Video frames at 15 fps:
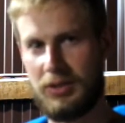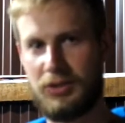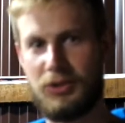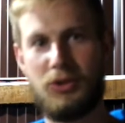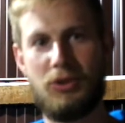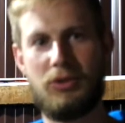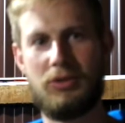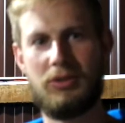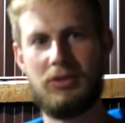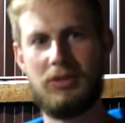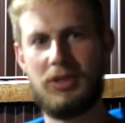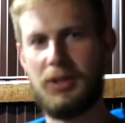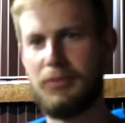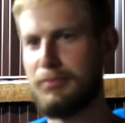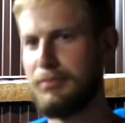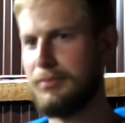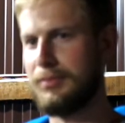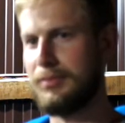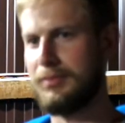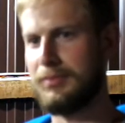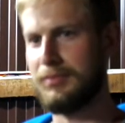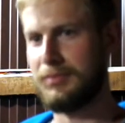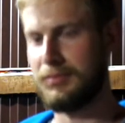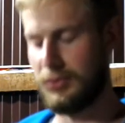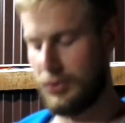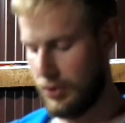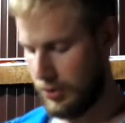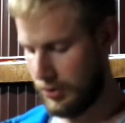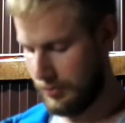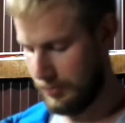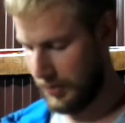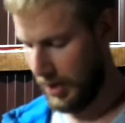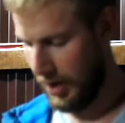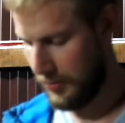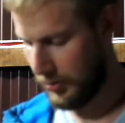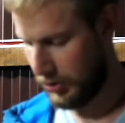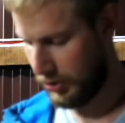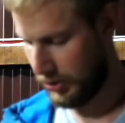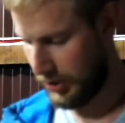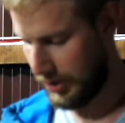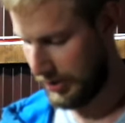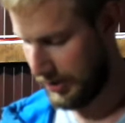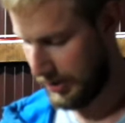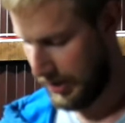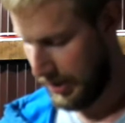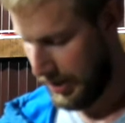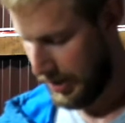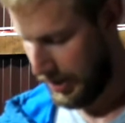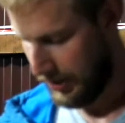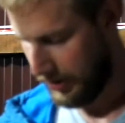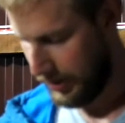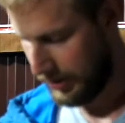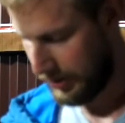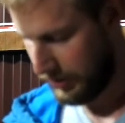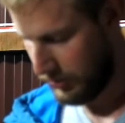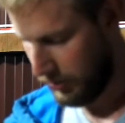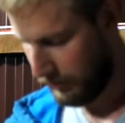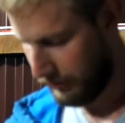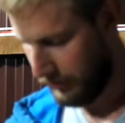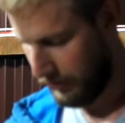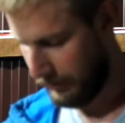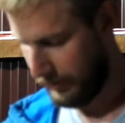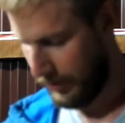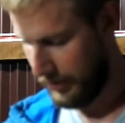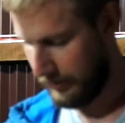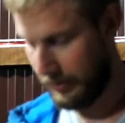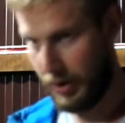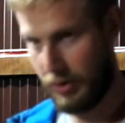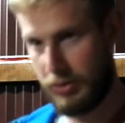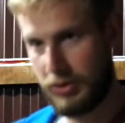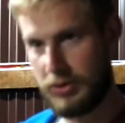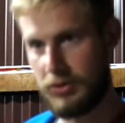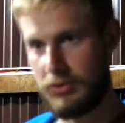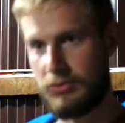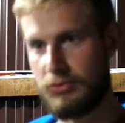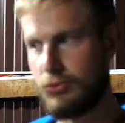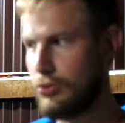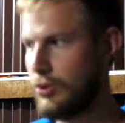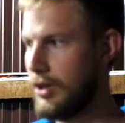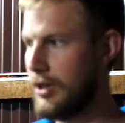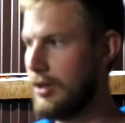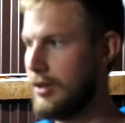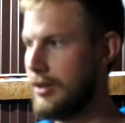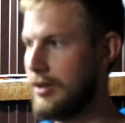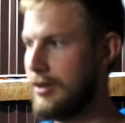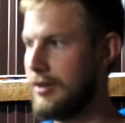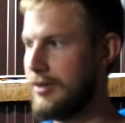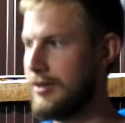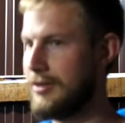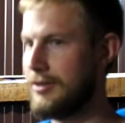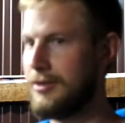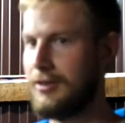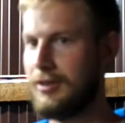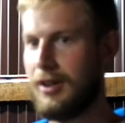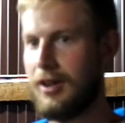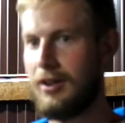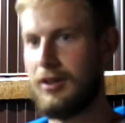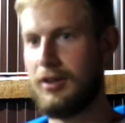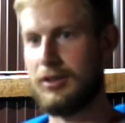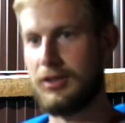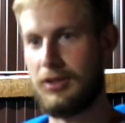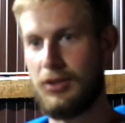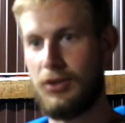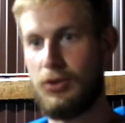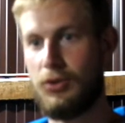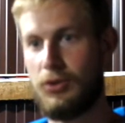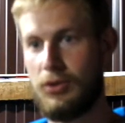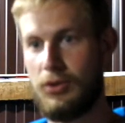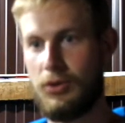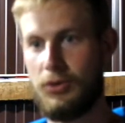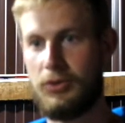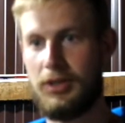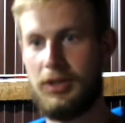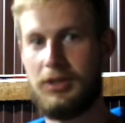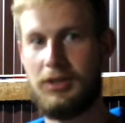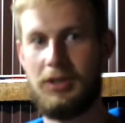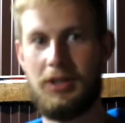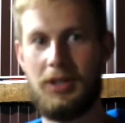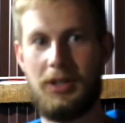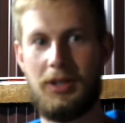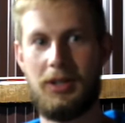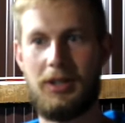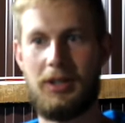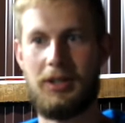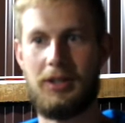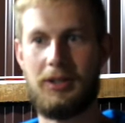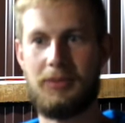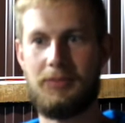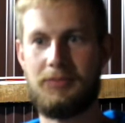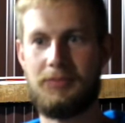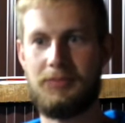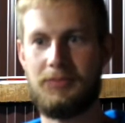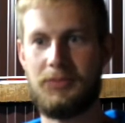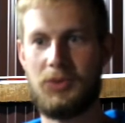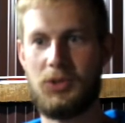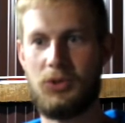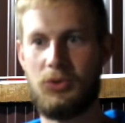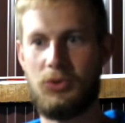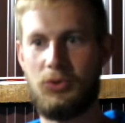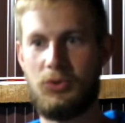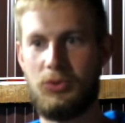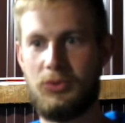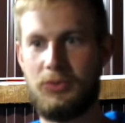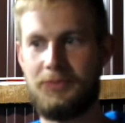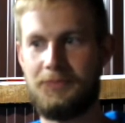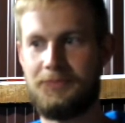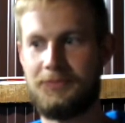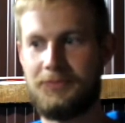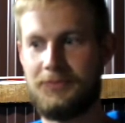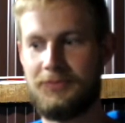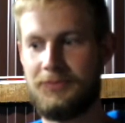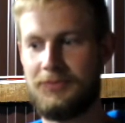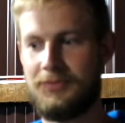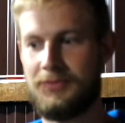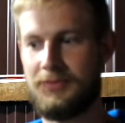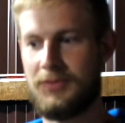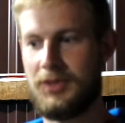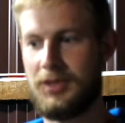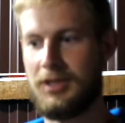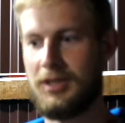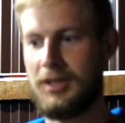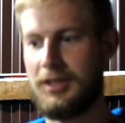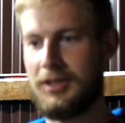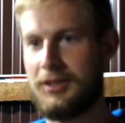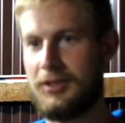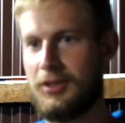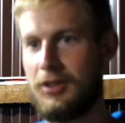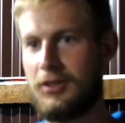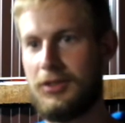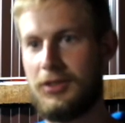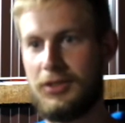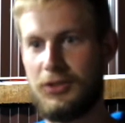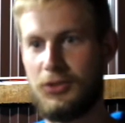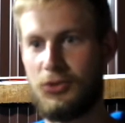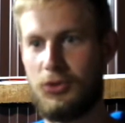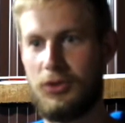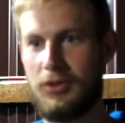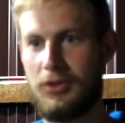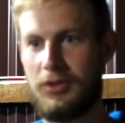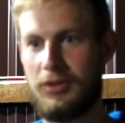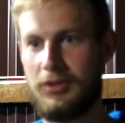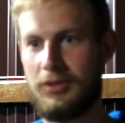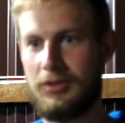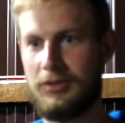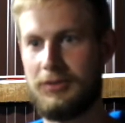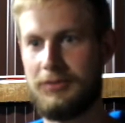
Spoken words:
turnip cabbage, yes, and that it's cooked for 5 hours on really low heat to like not destroy the